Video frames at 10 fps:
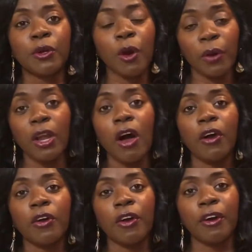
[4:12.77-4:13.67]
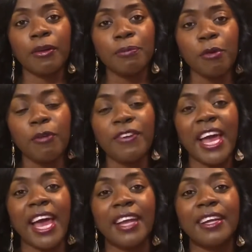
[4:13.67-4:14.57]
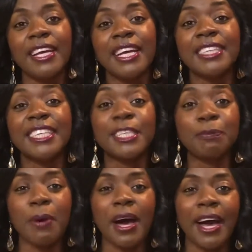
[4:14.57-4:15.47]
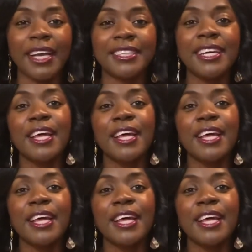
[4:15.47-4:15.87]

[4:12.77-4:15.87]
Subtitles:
go along or move ahead despite